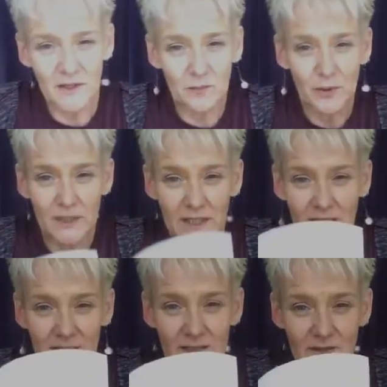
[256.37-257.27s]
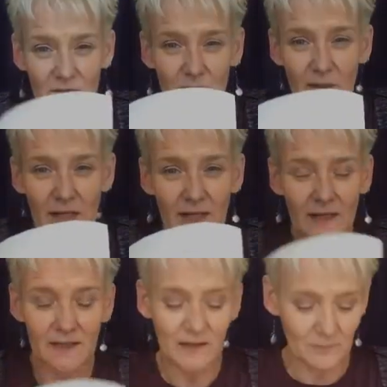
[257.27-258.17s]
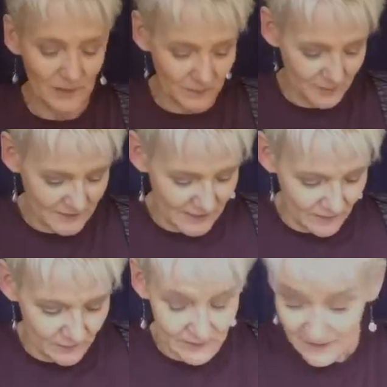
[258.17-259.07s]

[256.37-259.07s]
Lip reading: put it into a paper towel.